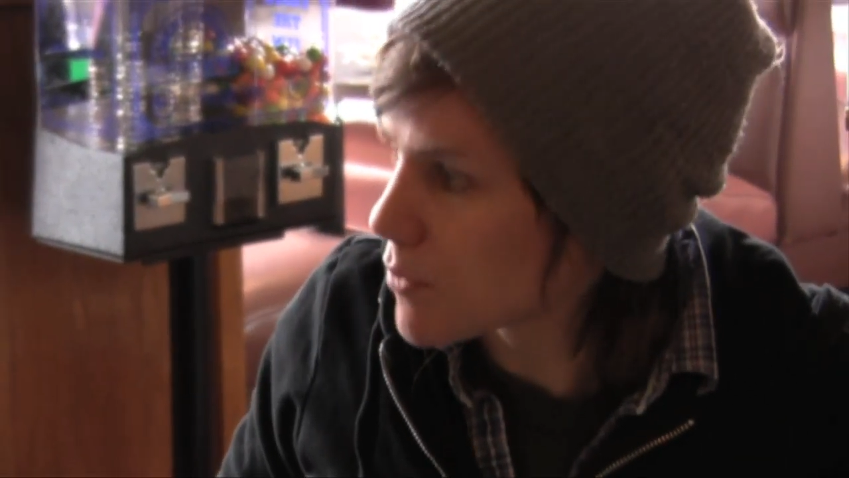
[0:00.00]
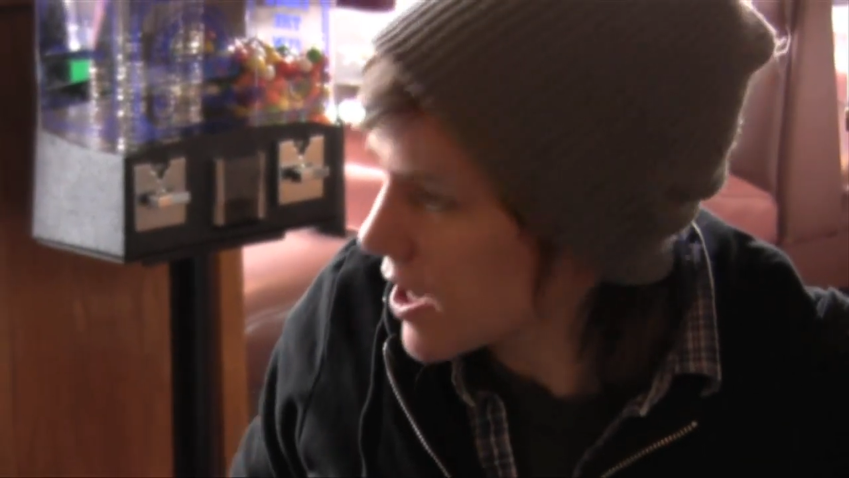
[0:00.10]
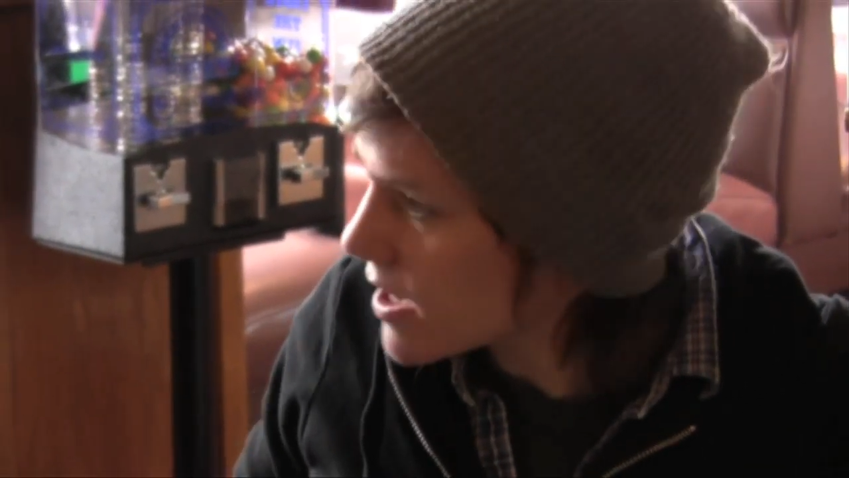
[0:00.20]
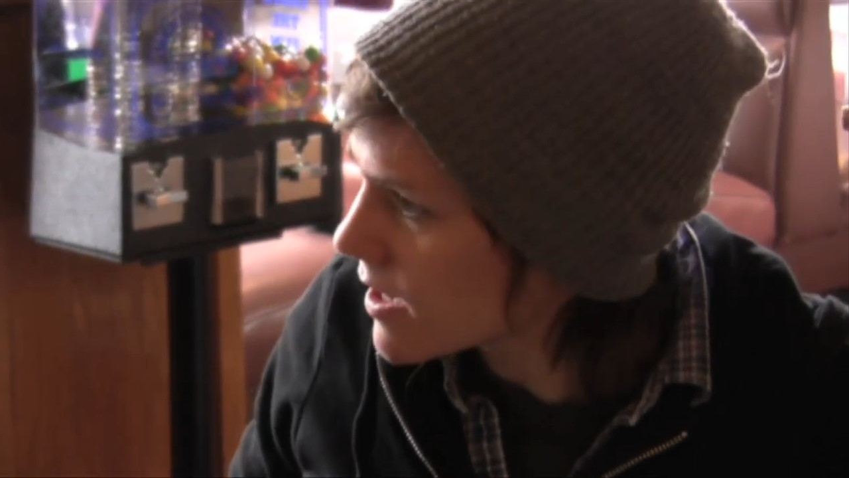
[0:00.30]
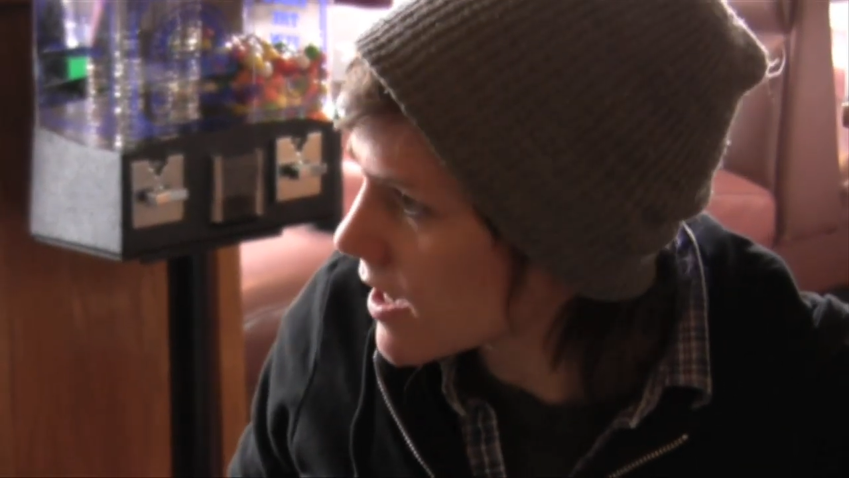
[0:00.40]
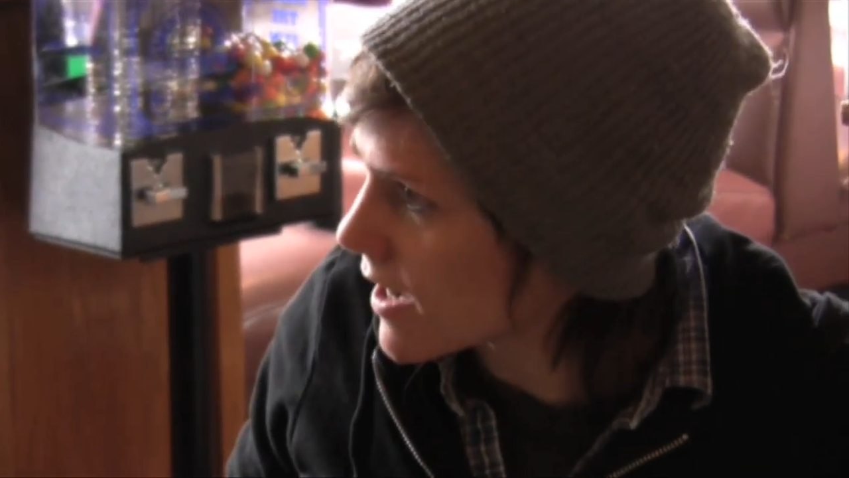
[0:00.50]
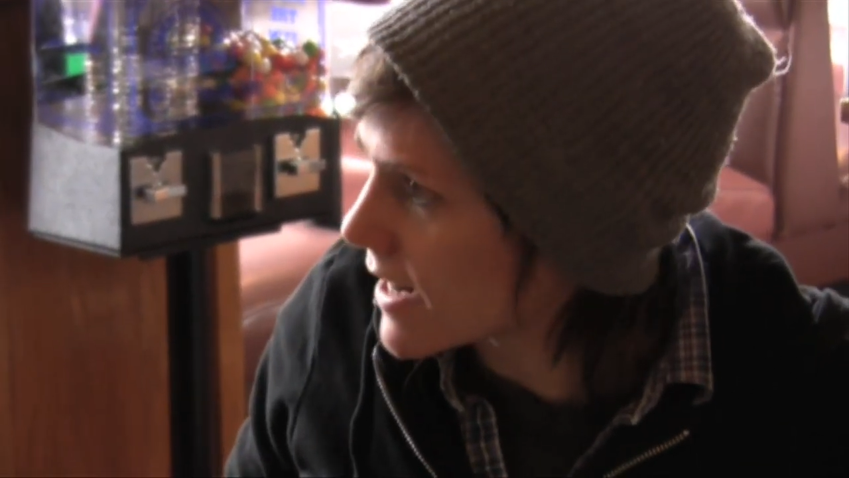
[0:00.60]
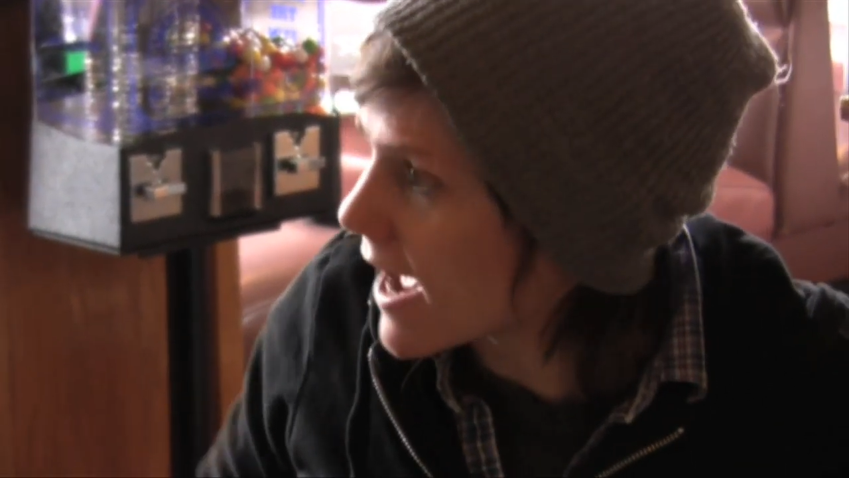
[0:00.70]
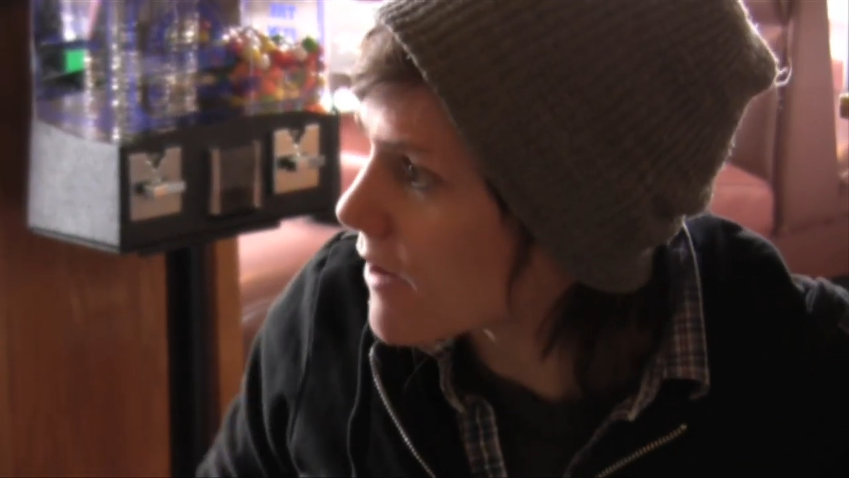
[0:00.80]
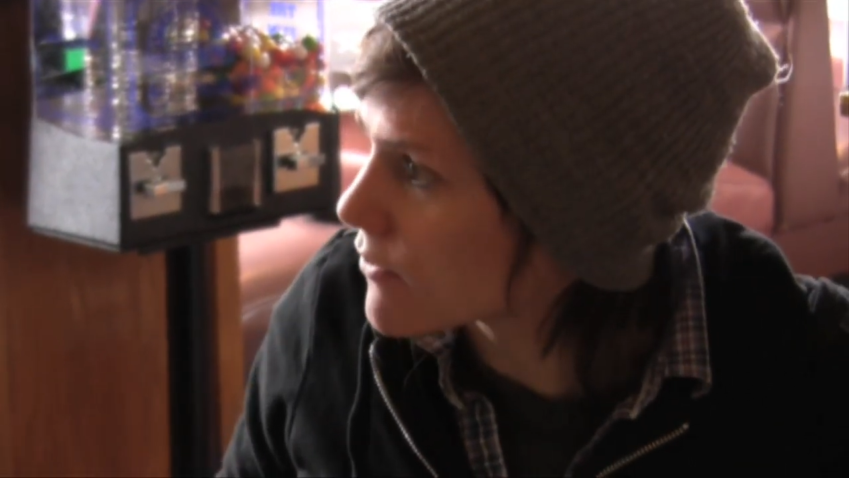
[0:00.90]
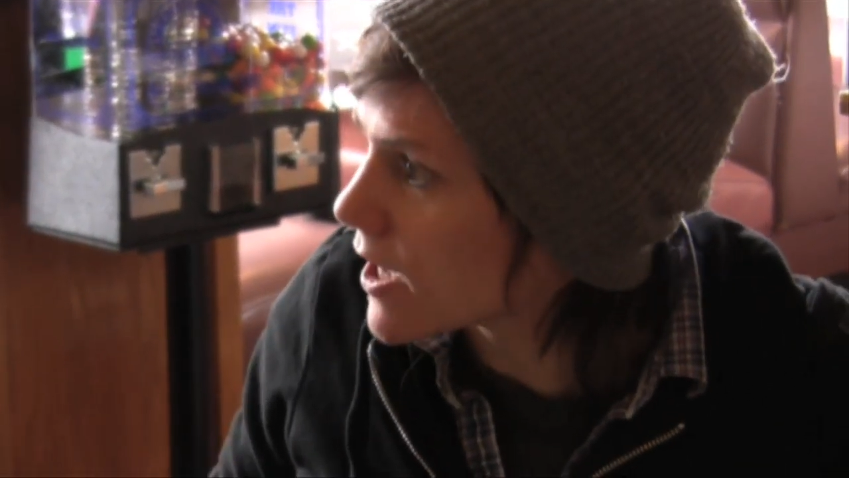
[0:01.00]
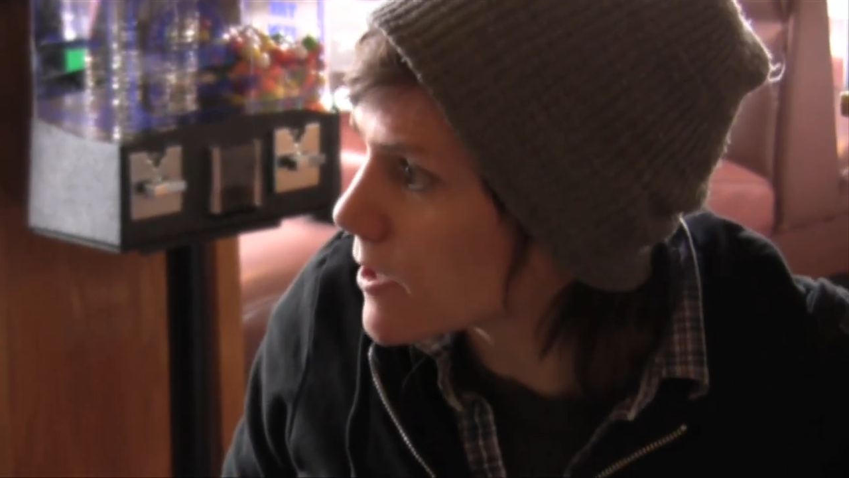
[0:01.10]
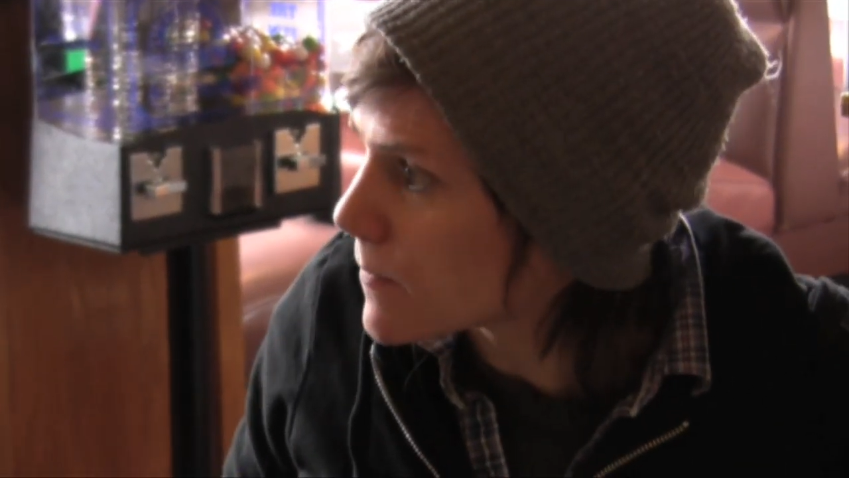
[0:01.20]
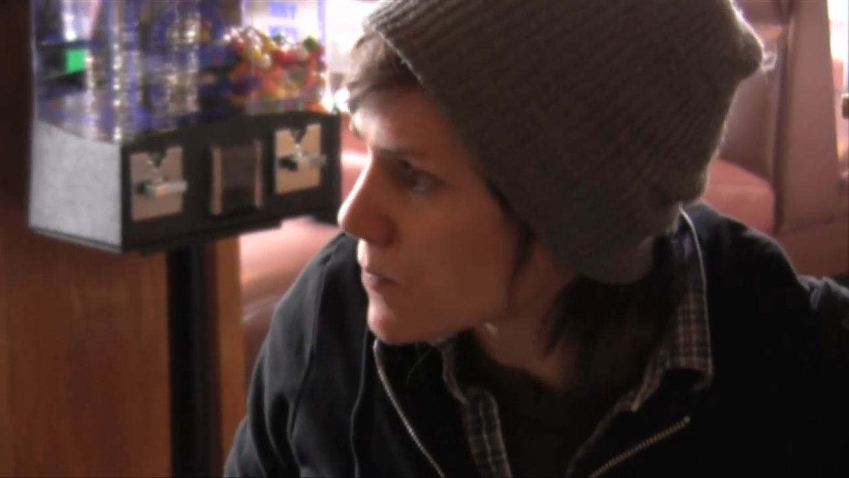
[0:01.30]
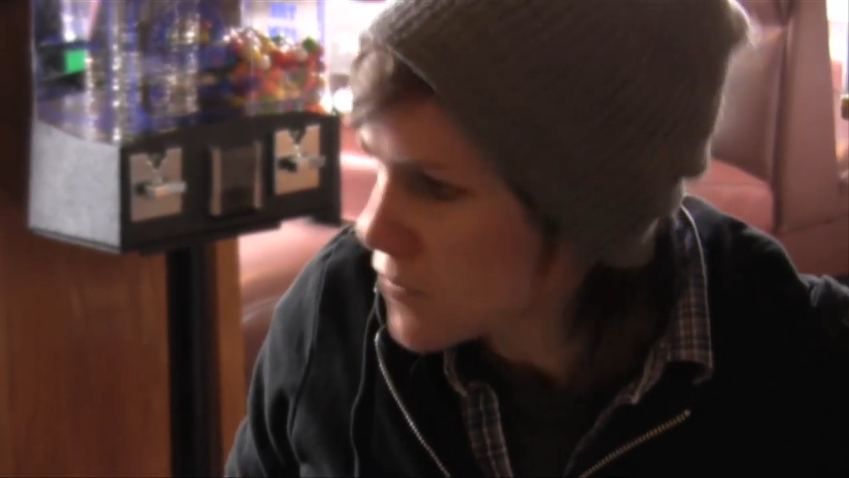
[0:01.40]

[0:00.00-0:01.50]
break and have, like,